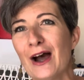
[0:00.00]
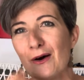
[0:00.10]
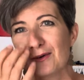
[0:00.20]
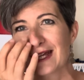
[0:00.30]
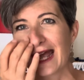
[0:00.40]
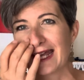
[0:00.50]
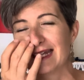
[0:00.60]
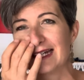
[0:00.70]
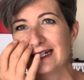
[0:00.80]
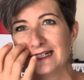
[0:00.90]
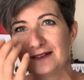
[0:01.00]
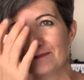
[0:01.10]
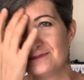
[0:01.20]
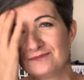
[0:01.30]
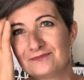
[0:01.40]
Okay,
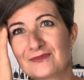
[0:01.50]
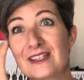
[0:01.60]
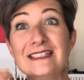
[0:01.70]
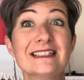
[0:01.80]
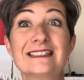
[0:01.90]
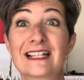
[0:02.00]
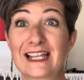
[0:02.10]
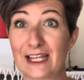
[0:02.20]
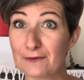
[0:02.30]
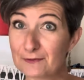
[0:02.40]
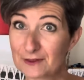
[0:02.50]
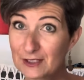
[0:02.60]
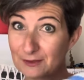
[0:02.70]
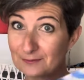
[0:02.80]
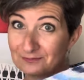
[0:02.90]
um, this is a gift